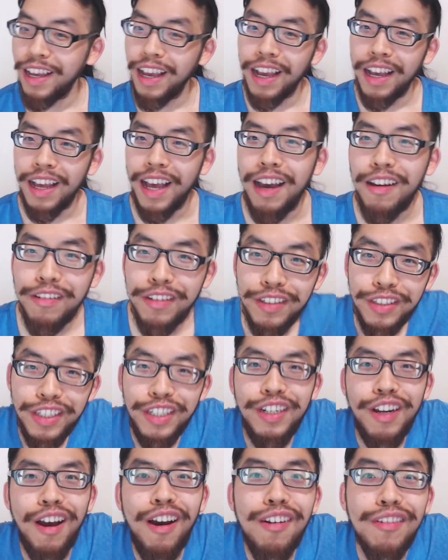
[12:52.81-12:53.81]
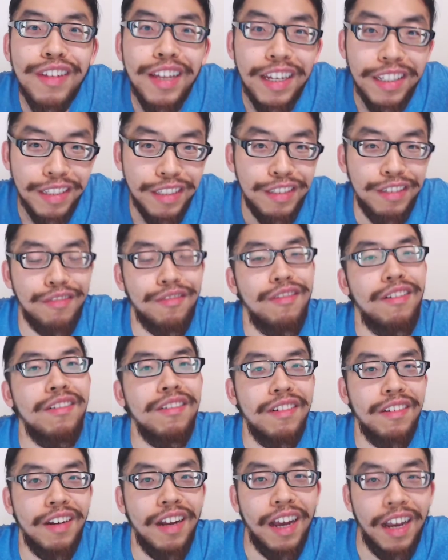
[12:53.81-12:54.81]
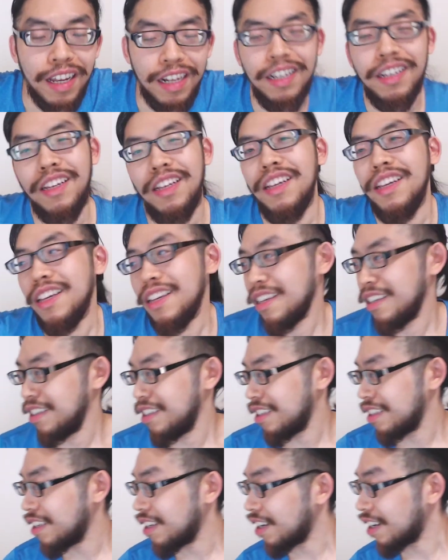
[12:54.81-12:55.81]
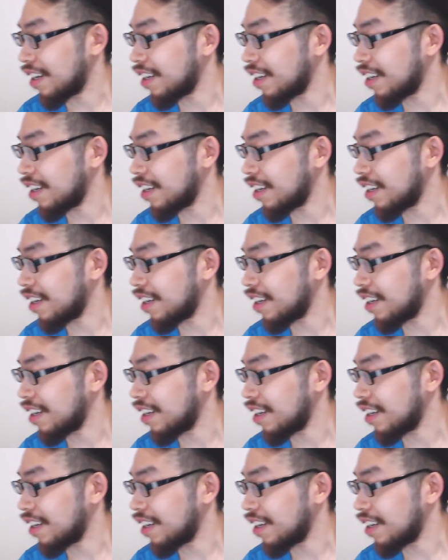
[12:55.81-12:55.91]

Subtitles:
How does she know that's a Skrull or not? Yeah.